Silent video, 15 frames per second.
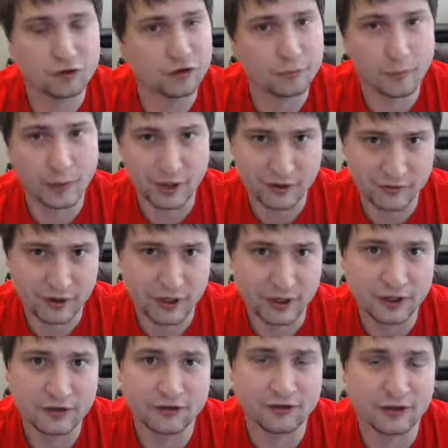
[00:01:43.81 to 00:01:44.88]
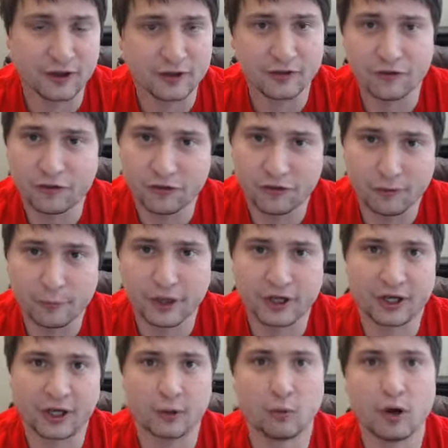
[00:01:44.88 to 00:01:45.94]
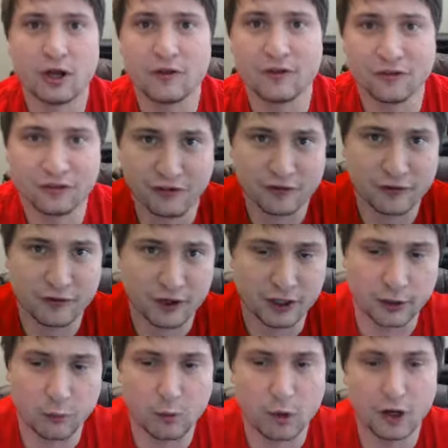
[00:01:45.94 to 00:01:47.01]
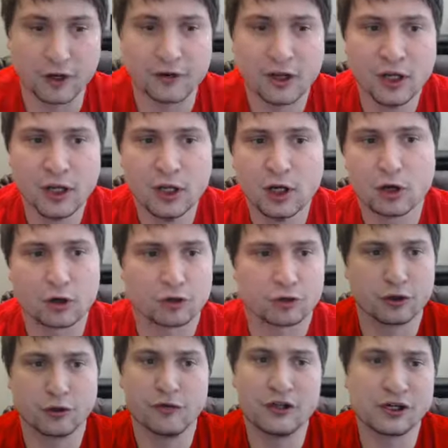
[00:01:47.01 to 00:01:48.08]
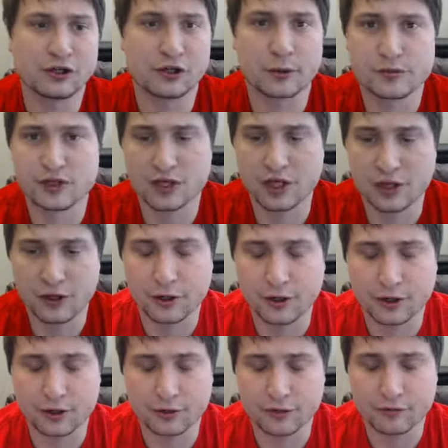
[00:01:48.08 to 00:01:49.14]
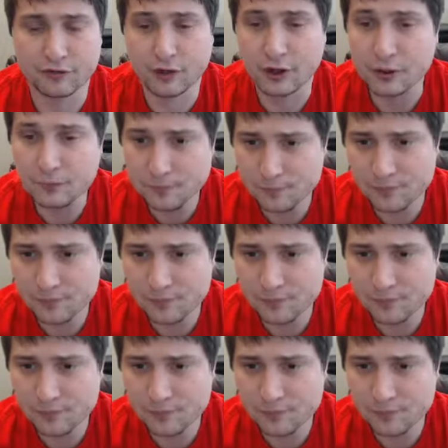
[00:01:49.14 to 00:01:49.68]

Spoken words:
You just modify it to say, this is the bucket I want, this is the file I want, hard code the encryption in there, and you're fine.